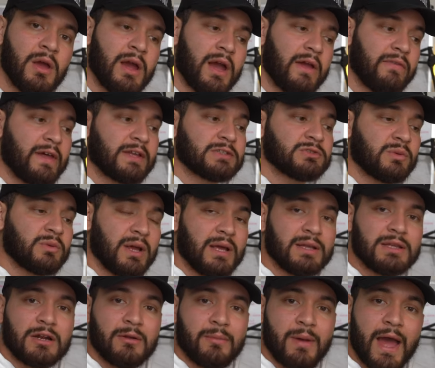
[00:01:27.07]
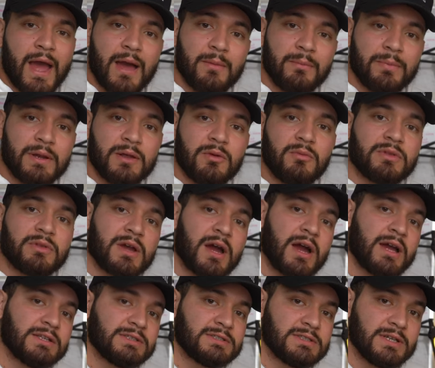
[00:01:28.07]
And that's what ended up happening with
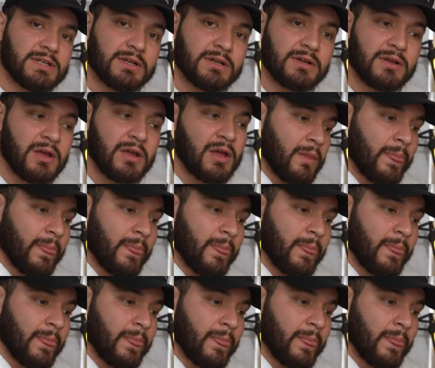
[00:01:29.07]
Kyzir.